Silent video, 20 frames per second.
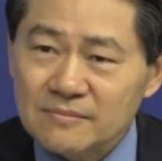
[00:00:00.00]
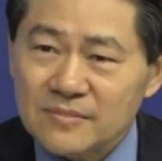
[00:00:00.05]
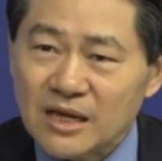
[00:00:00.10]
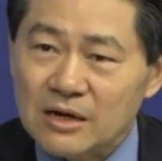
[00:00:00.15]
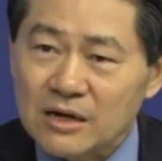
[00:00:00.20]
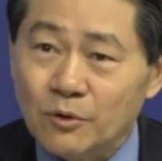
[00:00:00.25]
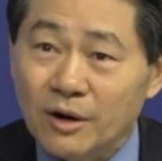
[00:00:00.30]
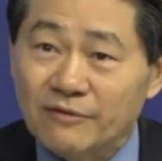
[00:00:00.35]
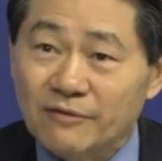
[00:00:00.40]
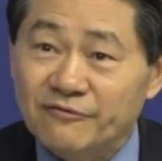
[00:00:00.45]

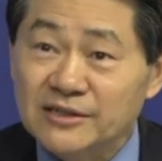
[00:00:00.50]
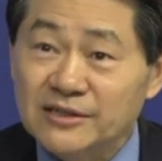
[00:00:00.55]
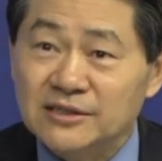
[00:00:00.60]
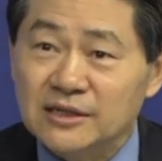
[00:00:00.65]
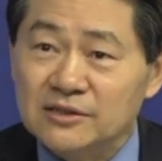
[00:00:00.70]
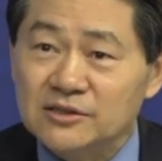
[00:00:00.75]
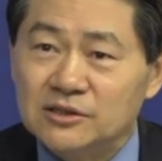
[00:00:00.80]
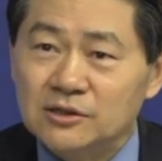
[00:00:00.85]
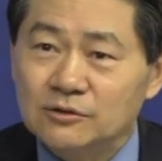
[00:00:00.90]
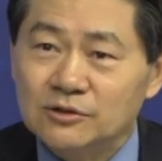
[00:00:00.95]
We're
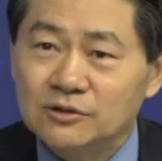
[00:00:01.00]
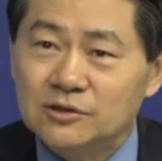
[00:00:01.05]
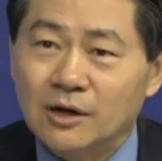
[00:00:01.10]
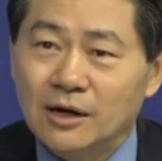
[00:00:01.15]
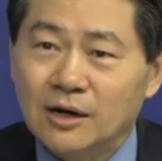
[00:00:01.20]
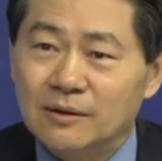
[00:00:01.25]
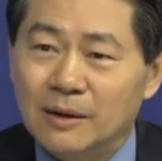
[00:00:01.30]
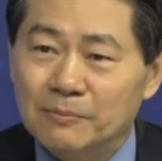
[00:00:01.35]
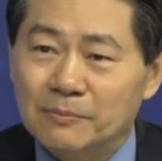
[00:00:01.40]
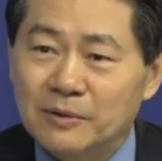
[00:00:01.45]
facing. Yes. So
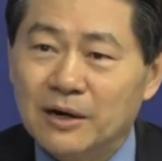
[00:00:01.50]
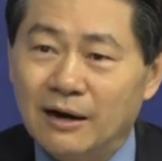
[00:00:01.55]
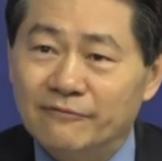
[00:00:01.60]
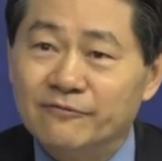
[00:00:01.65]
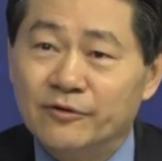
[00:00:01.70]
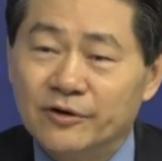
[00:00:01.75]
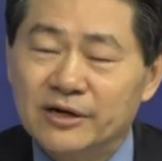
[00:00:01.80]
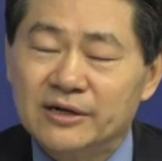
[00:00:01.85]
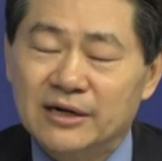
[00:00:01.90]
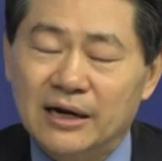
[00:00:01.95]
I'm
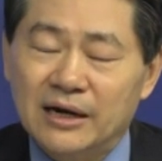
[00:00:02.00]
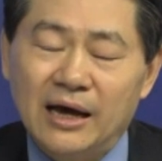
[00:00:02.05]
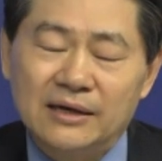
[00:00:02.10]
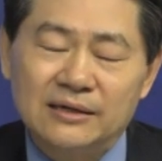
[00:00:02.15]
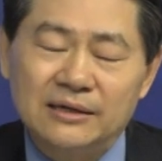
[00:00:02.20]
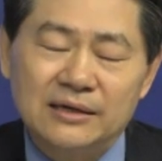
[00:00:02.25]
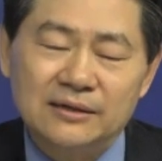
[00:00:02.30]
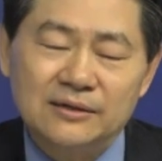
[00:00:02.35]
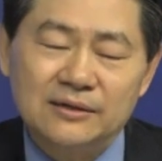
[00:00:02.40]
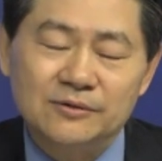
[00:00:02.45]
very
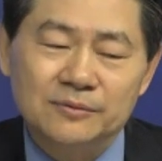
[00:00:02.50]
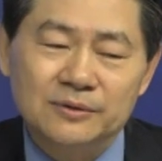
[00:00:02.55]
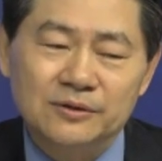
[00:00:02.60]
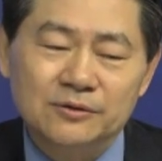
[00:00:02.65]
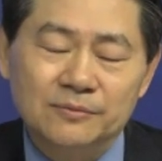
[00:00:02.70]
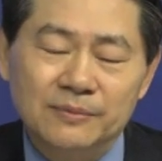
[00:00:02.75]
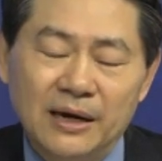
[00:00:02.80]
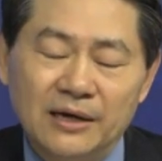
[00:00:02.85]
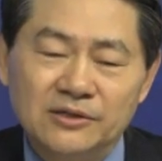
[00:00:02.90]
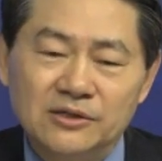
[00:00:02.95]
glad that
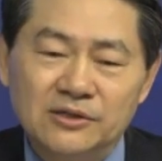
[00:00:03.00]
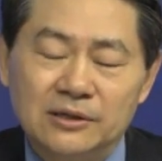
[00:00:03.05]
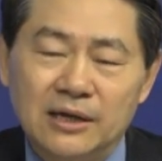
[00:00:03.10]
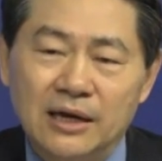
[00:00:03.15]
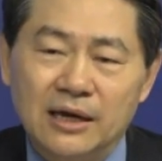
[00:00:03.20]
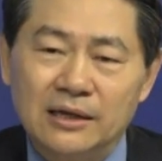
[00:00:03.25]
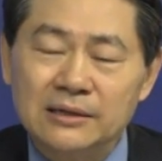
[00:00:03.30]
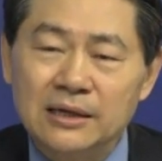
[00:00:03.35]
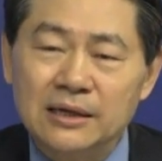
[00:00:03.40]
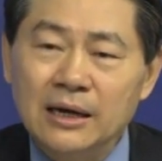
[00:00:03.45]
you mentioned
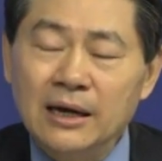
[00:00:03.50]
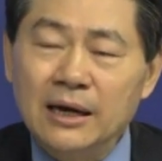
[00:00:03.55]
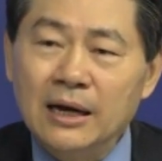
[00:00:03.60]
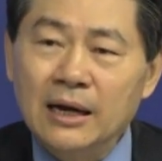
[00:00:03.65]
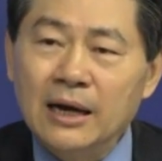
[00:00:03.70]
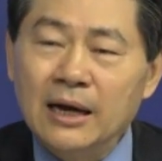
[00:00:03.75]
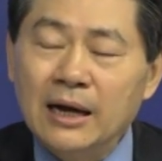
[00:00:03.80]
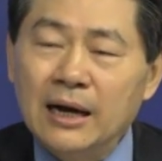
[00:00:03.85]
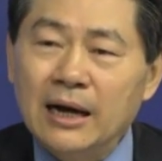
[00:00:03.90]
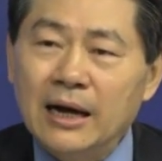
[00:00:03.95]
that.
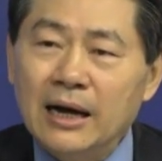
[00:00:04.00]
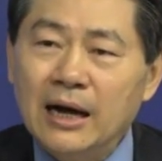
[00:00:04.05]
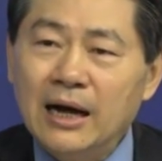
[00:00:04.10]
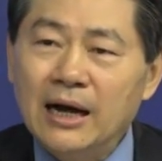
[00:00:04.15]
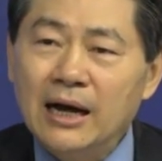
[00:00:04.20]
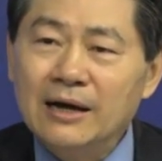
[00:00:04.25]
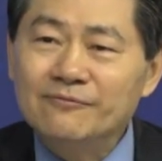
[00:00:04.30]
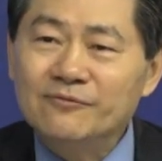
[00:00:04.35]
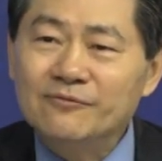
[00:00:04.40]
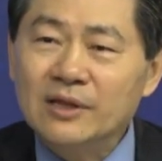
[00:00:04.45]

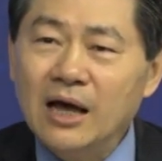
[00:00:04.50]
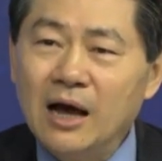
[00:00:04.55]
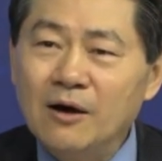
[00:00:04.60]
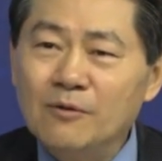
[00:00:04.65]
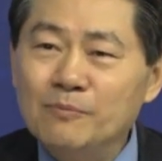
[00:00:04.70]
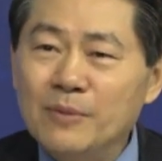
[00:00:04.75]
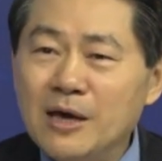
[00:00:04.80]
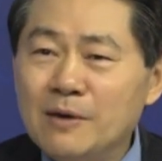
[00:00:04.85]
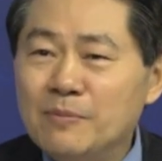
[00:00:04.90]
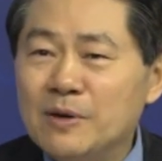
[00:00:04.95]

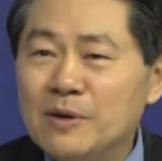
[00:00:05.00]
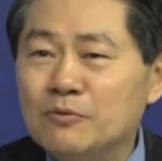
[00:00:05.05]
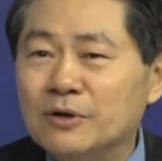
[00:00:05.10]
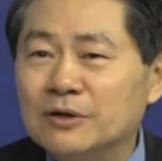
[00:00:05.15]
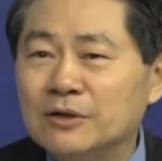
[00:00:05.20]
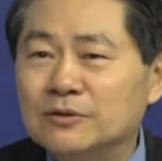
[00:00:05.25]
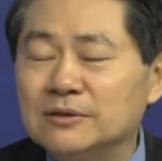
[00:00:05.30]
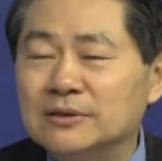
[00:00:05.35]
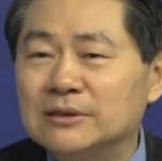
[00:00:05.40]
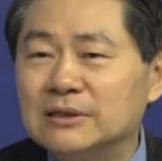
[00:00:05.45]
Now maybe we
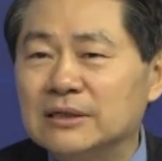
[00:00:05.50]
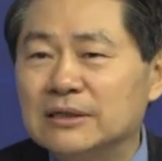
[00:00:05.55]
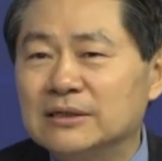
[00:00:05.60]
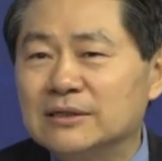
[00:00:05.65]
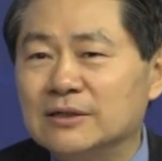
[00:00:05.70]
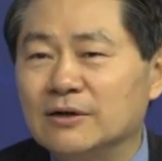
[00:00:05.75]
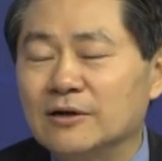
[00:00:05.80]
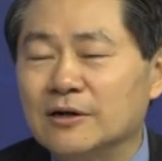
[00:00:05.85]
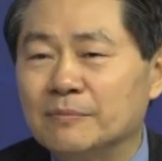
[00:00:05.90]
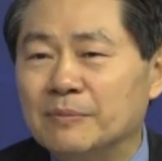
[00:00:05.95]
could
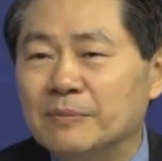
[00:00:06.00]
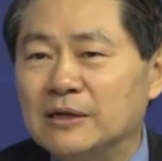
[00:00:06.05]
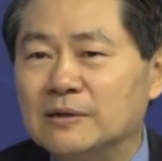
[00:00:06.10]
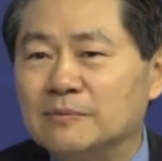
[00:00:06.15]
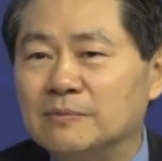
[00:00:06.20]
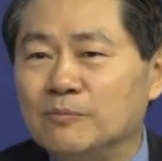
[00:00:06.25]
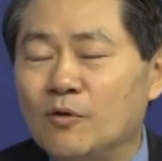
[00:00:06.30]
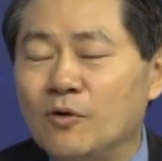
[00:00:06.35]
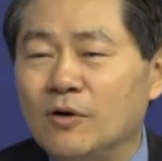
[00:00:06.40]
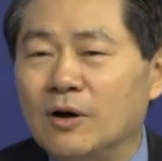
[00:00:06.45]
talk a bit
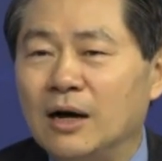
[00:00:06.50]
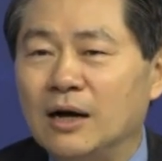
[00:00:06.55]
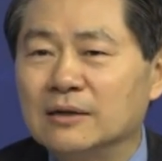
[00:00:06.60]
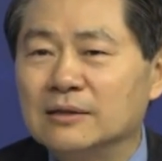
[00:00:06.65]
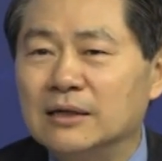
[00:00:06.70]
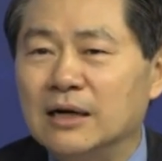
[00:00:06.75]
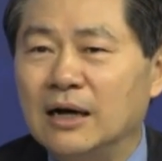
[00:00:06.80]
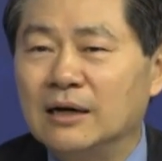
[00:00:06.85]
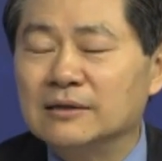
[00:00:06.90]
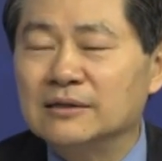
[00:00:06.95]
more
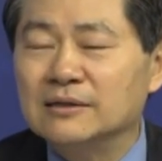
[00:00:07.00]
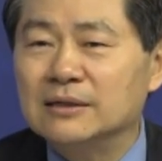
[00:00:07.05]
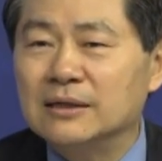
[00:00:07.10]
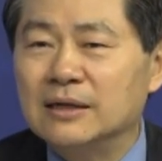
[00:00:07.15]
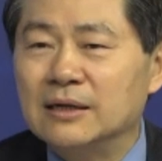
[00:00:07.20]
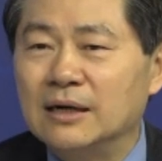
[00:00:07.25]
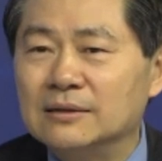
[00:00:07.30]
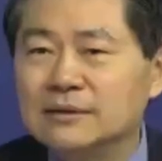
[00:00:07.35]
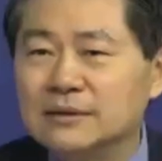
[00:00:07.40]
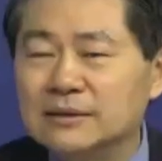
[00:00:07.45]
on
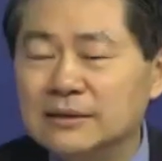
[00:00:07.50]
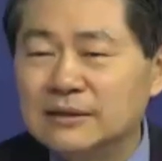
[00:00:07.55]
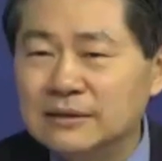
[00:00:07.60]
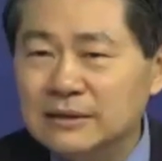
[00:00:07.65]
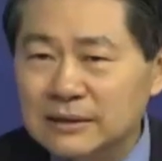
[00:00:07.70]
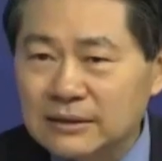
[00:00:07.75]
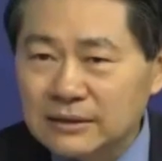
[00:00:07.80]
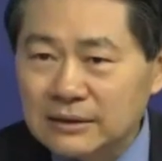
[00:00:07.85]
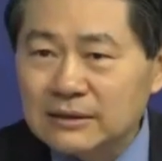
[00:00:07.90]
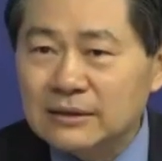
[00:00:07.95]
the
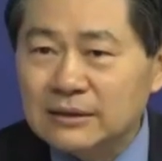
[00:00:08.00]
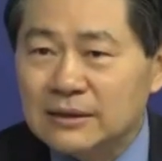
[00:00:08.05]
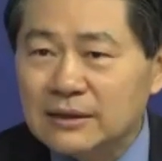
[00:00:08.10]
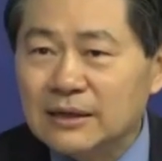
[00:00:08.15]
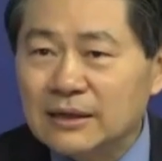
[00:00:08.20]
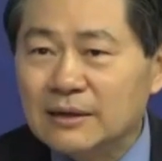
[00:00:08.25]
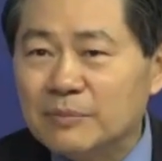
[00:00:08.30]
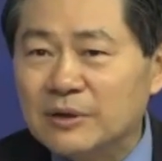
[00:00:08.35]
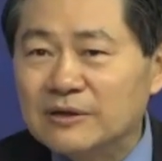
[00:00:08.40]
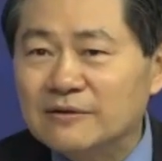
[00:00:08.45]

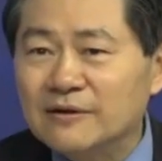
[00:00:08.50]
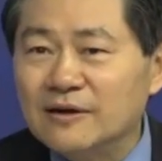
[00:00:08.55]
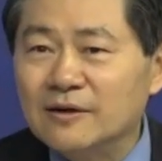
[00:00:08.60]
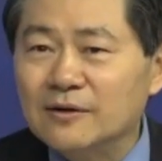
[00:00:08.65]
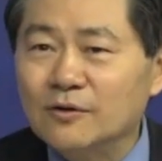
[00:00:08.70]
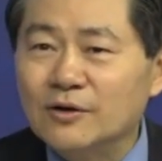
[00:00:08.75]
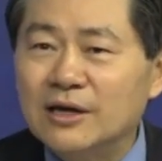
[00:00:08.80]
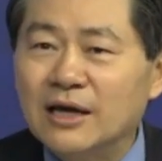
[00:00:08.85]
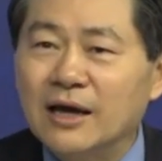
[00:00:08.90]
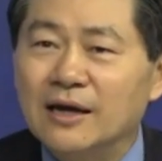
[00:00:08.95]
a bit
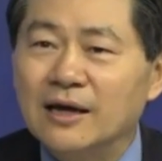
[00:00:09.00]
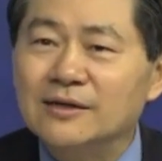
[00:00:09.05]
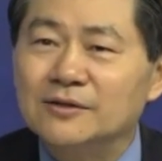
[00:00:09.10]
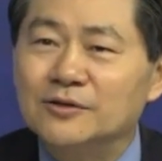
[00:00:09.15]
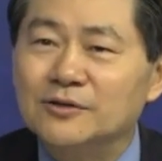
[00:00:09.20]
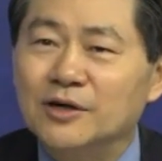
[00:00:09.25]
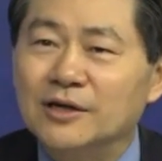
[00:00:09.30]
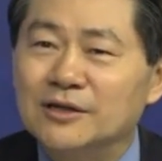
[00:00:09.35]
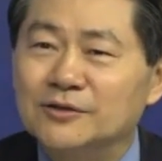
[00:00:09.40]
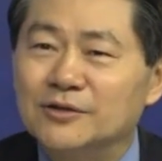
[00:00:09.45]
looking at the
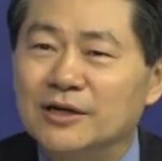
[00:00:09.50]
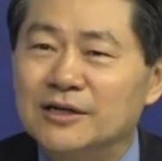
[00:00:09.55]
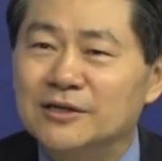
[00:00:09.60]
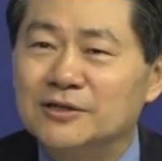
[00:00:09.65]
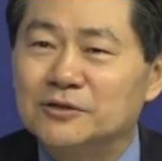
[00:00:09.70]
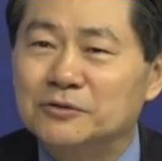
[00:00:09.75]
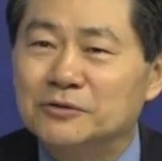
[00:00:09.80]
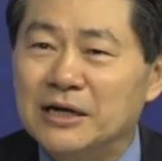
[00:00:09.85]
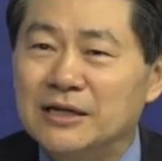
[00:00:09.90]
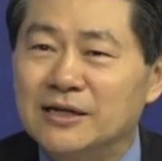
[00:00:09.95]

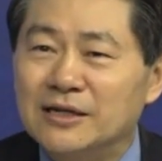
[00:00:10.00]
2023.